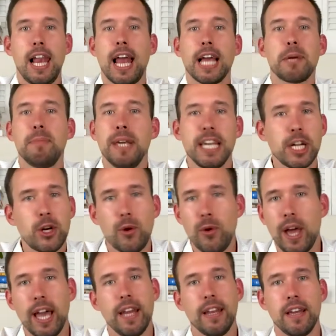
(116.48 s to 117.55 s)
like being
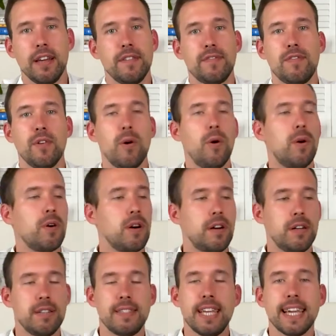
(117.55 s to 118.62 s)
creative
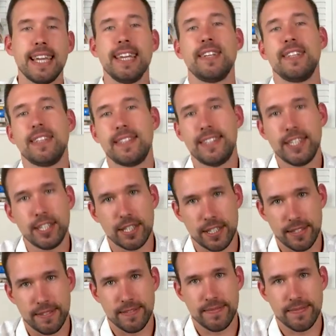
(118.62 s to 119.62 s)
or taking a decision.